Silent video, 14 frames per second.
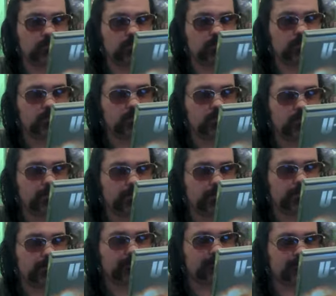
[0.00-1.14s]

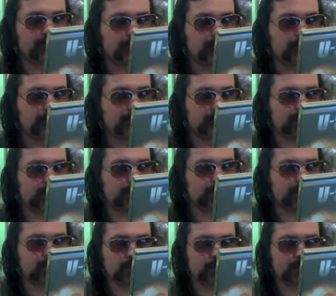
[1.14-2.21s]
(no one is talking)